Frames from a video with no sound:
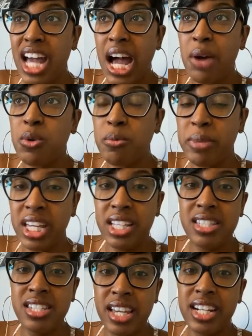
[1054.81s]
I will
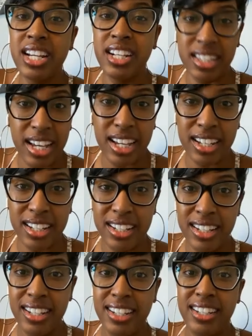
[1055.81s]
be in LA.
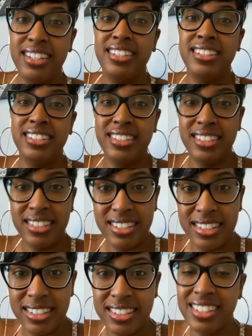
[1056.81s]

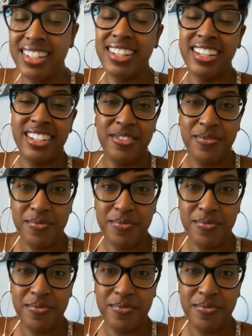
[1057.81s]
Yeah.